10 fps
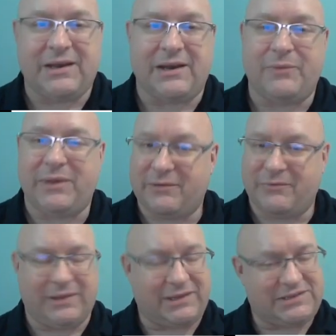we
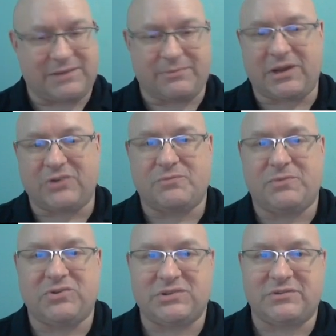will accept
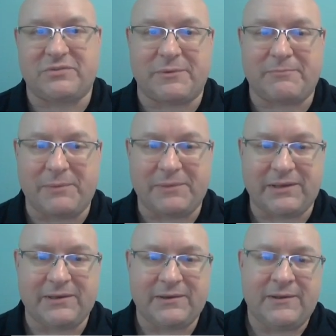contributions from the public.